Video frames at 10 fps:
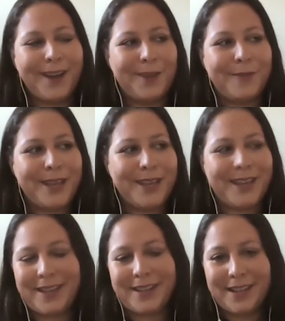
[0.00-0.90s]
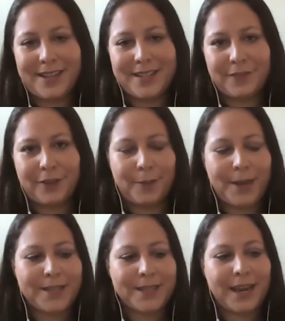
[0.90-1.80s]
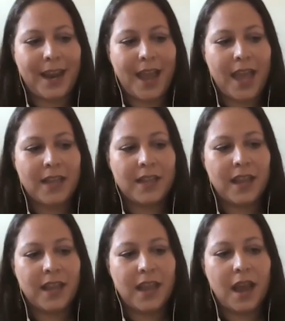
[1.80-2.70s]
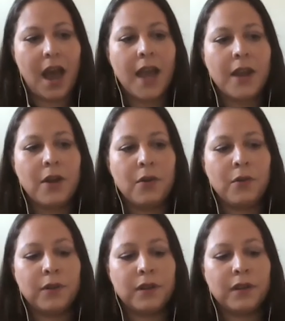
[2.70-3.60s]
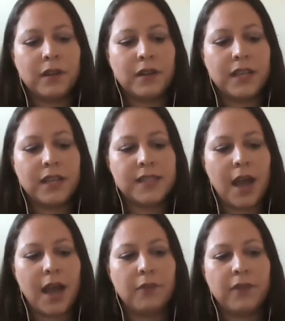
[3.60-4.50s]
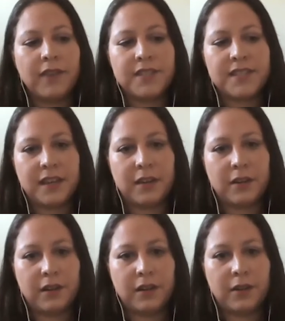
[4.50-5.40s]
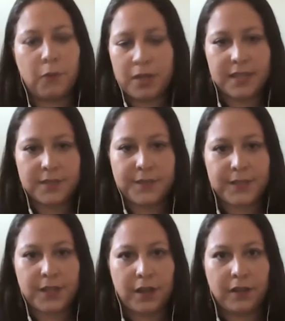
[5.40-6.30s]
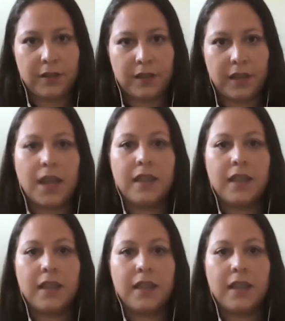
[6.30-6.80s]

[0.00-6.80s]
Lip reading: In a different capacity. And I don't I don't have a standard one size fits all. And the